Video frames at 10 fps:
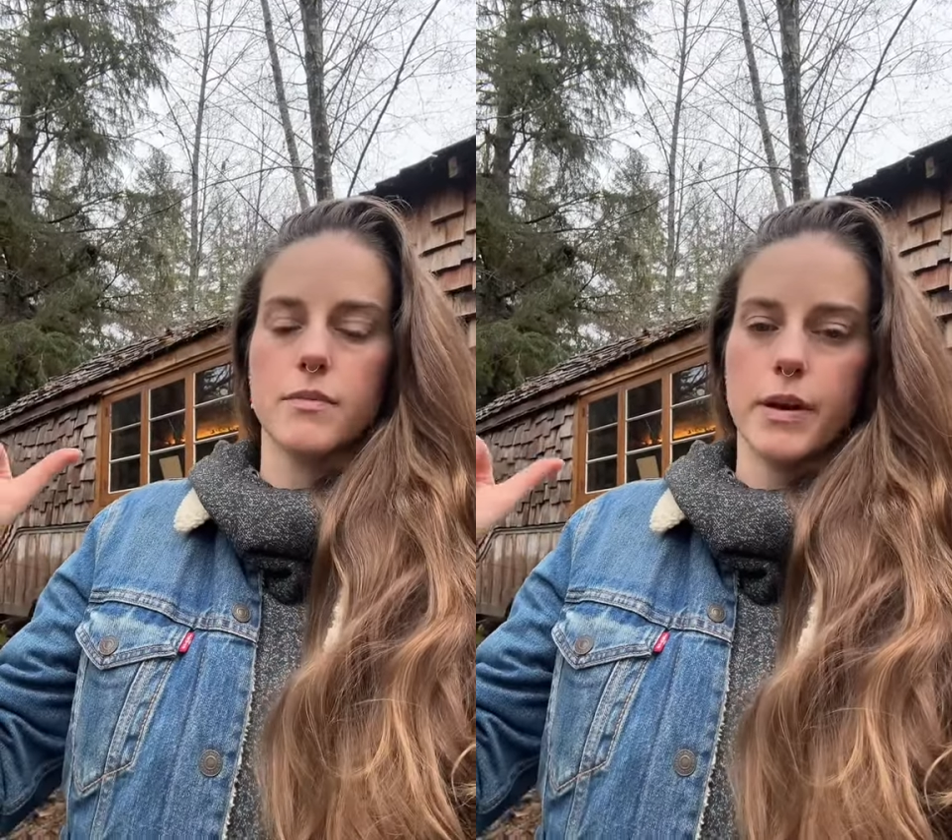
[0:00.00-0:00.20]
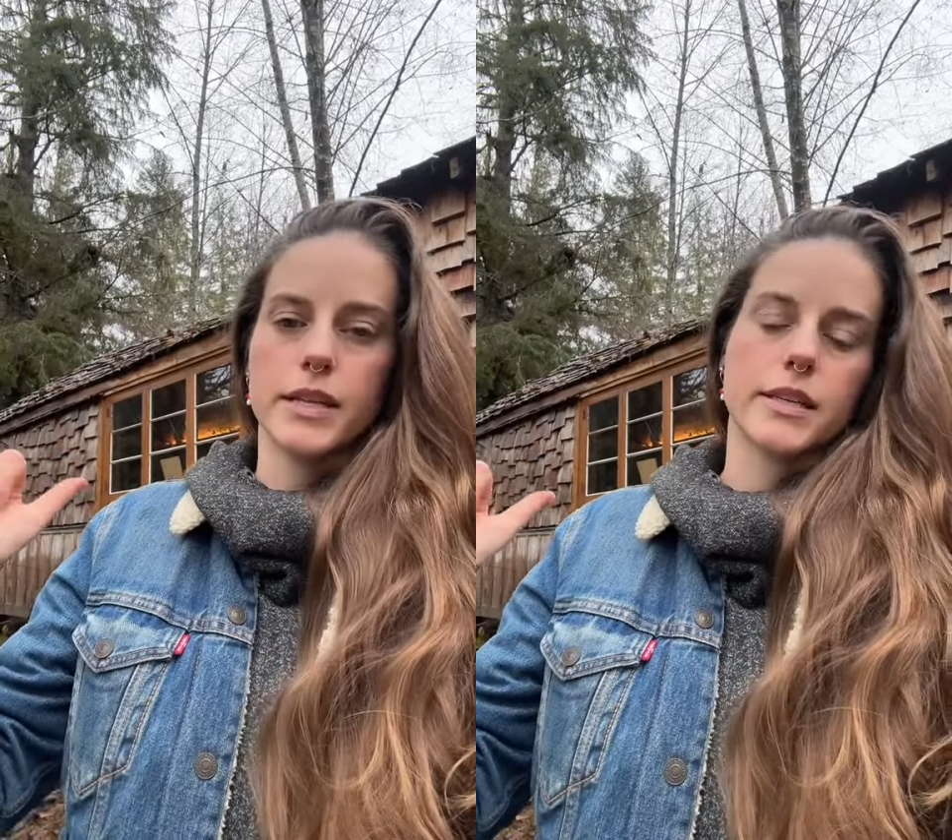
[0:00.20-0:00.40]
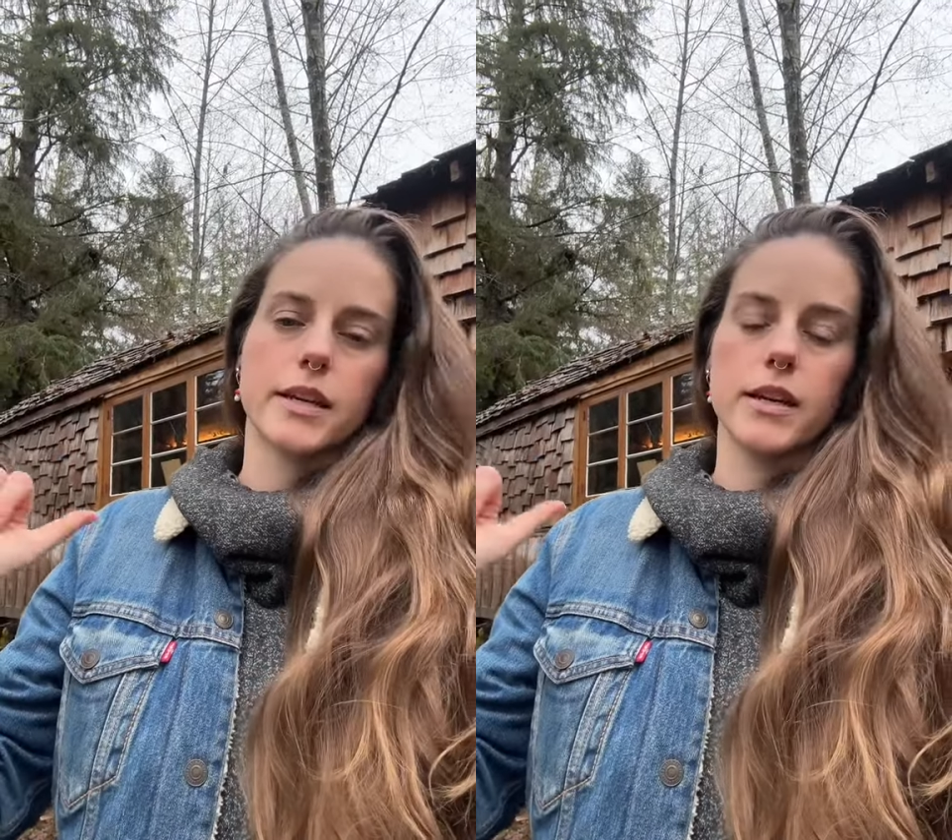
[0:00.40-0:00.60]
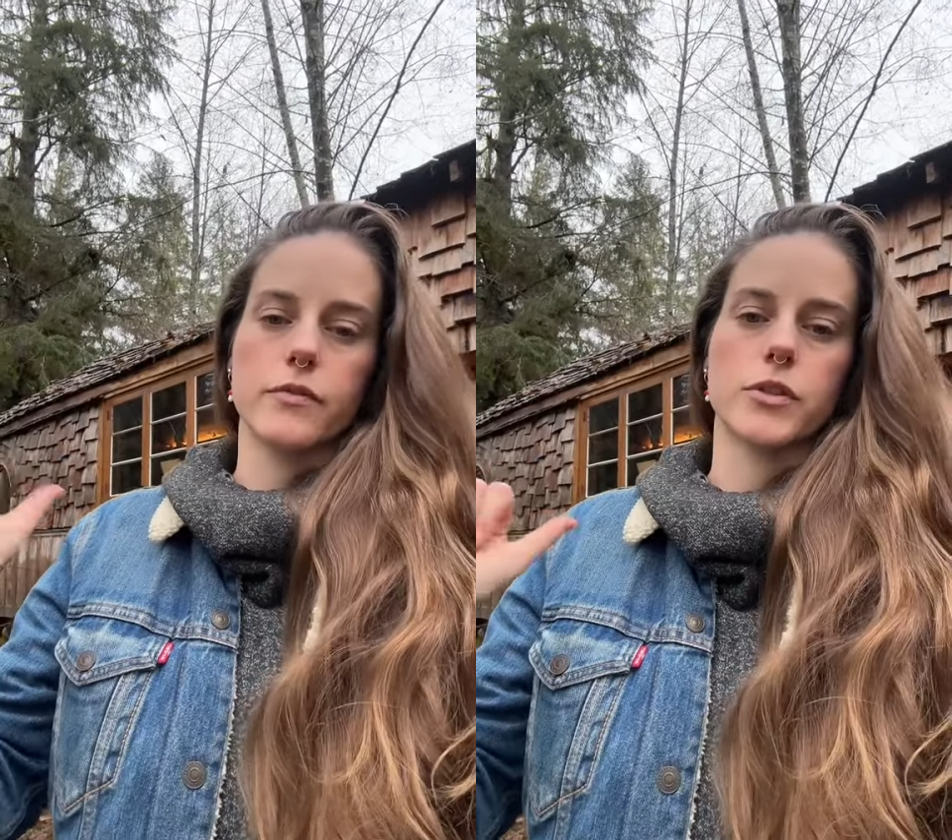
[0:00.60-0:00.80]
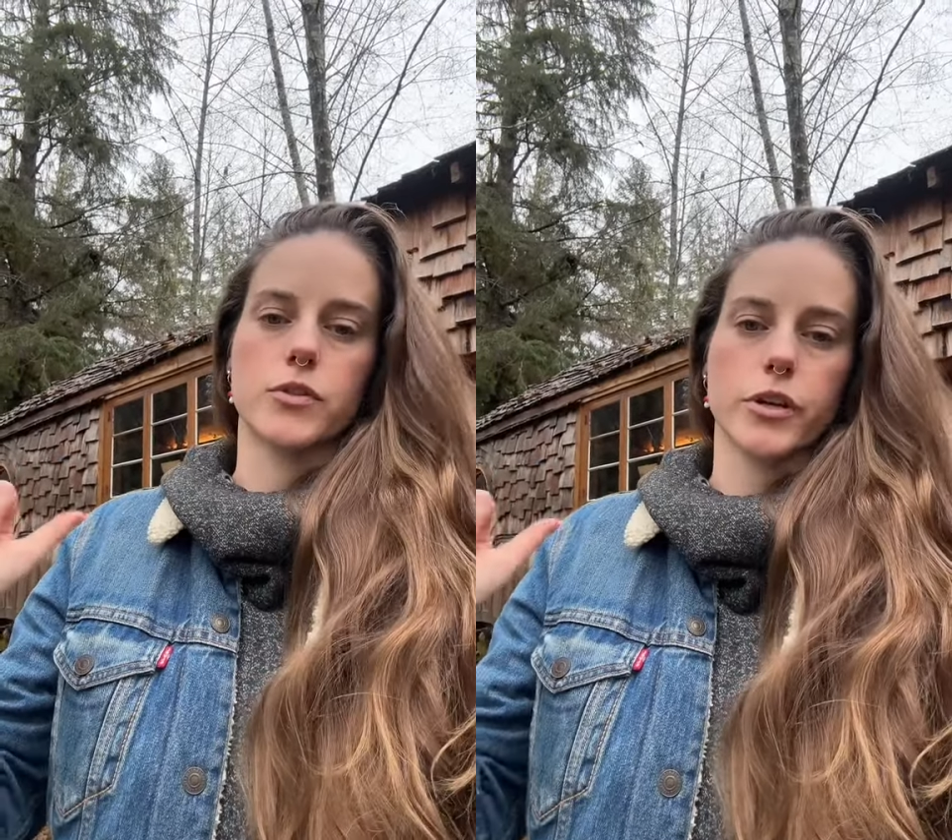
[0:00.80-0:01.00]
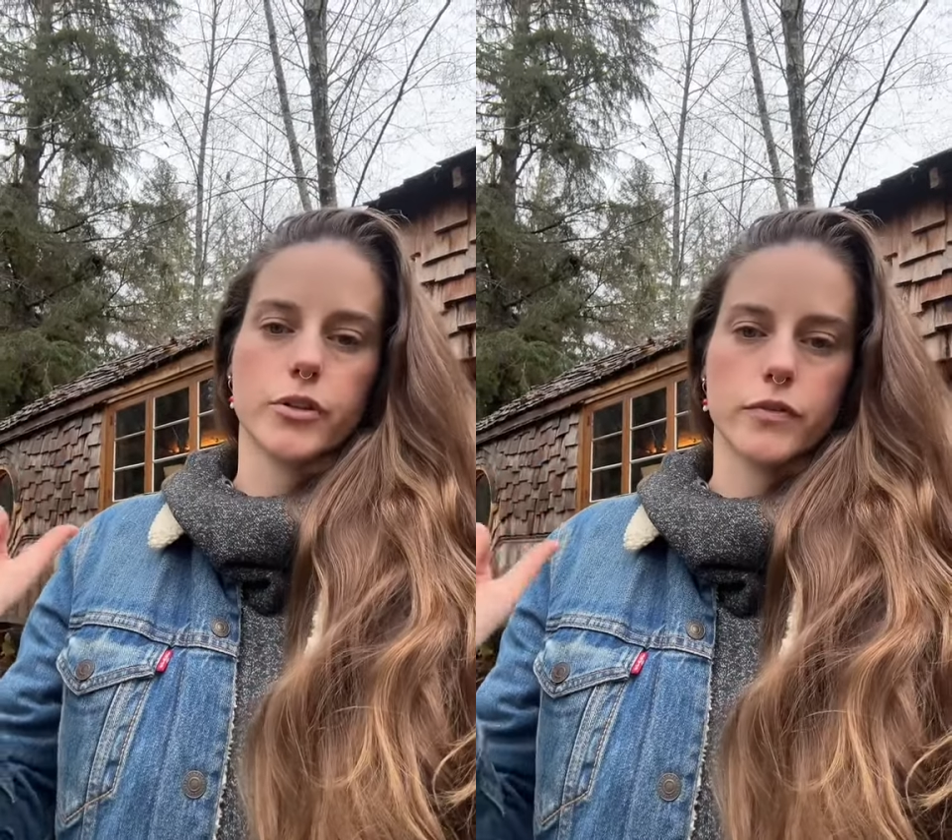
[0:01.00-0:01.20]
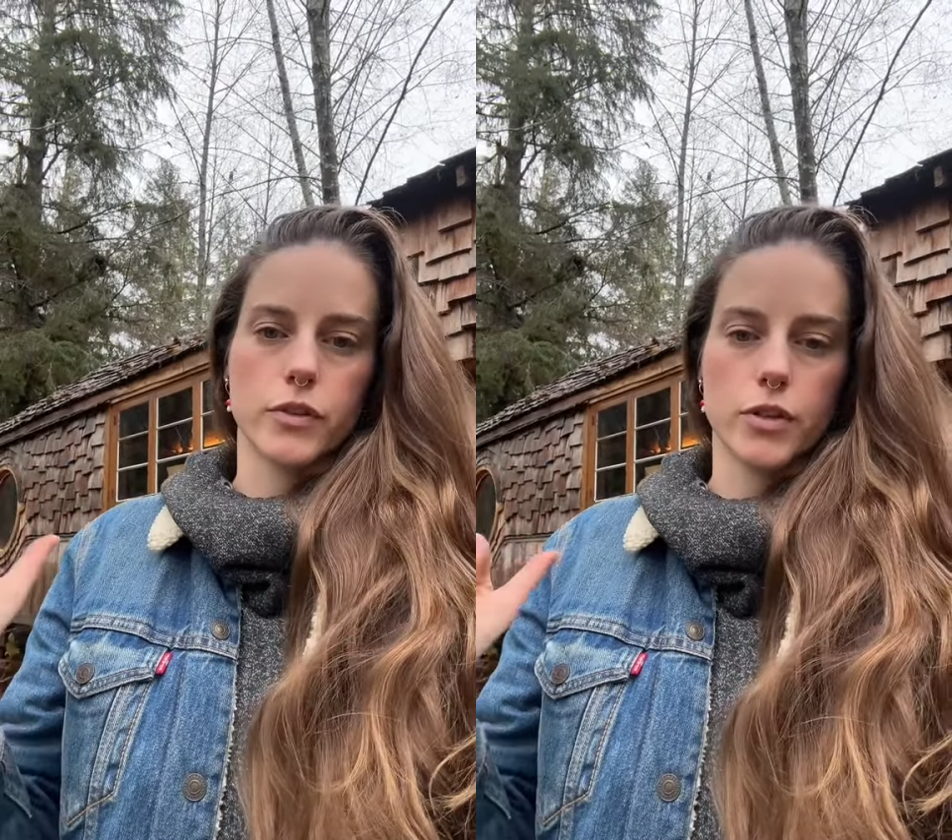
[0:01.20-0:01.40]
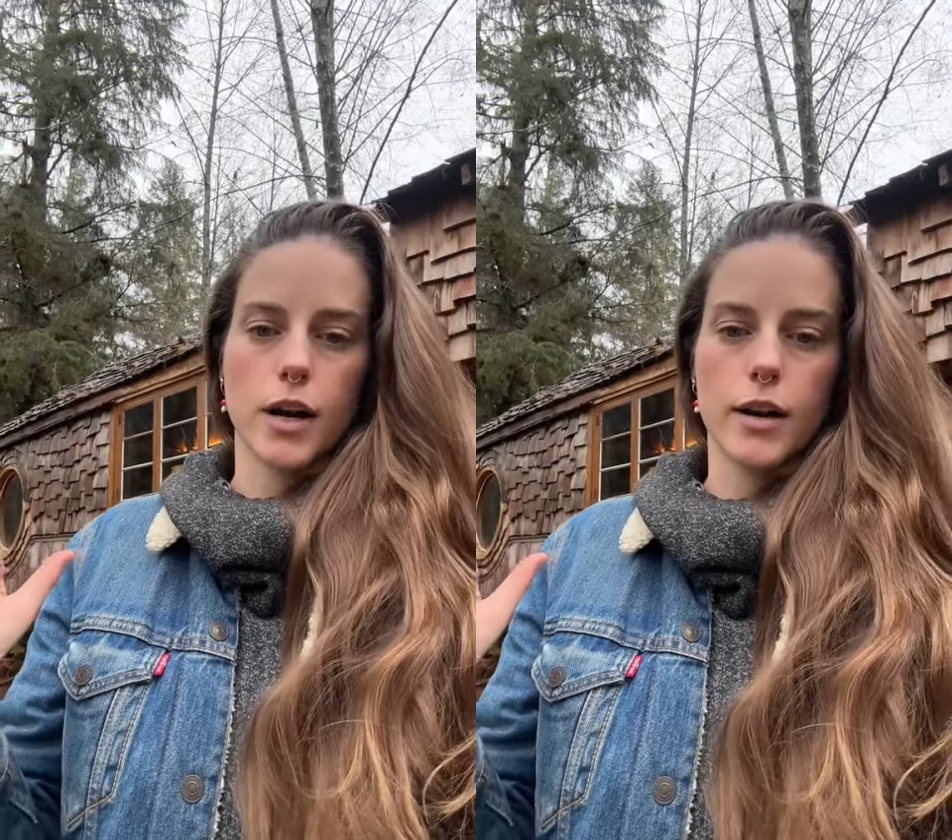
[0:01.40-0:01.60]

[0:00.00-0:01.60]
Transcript: basic infrastructure of the truck.